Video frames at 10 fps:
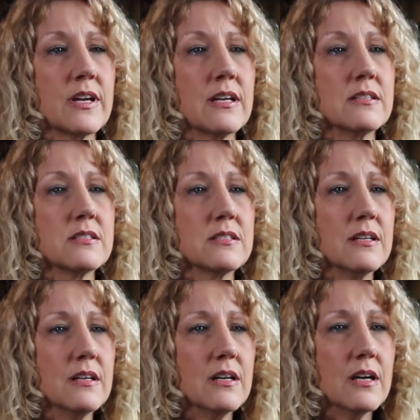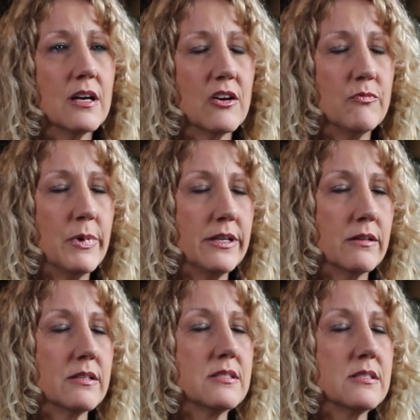face of my
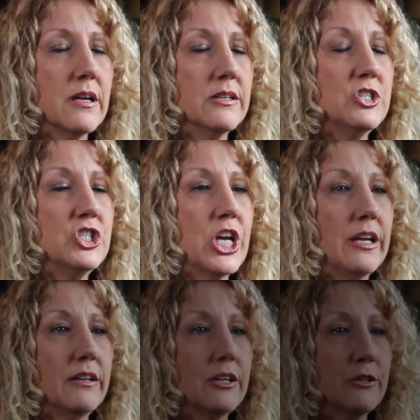youngest son, Jake.